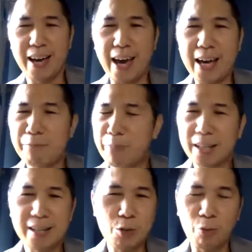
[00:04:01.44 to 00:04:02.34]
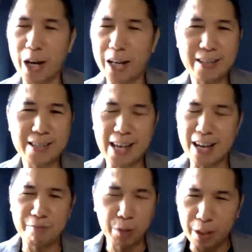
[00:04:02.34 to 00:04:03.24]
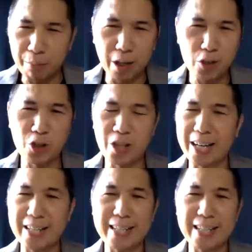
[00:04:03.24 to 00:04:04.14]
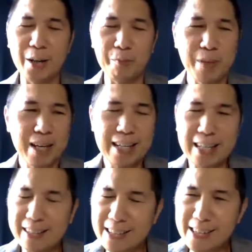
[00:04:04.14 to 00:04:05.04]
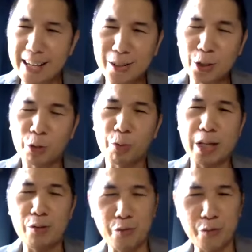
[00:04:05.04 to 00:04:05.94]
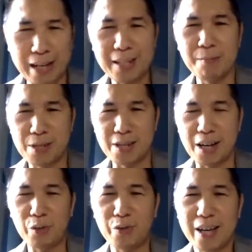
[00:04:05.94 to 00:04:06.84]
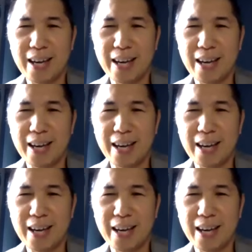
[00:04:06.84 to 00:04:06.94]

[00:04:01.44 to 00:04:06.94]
And because weddings have pretty much died down, he decided to reinvent himself,